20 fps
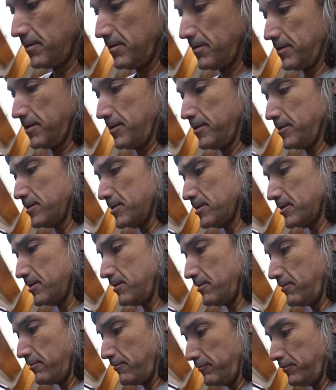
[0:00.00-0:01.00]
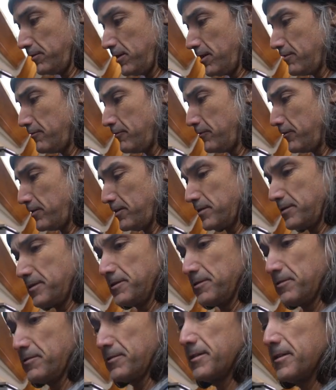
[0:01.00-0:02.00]
the kiss of love on
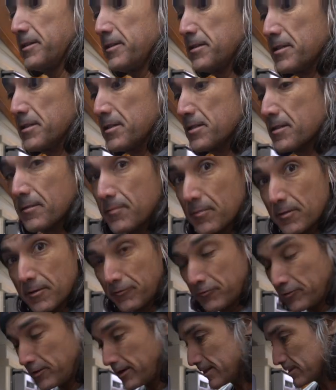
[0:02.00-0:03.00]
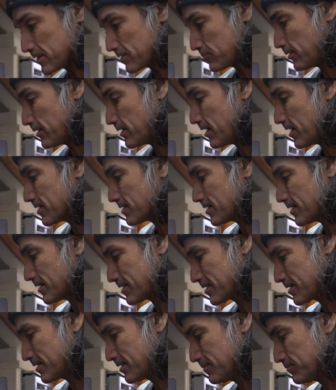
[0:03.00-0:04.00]
here is the Frank's Red Hot
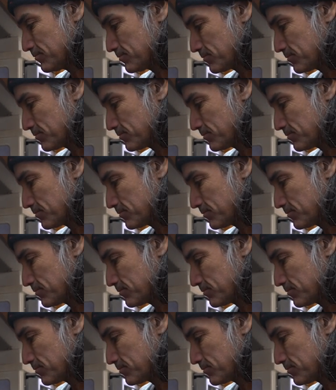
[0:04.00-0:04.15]
sauce.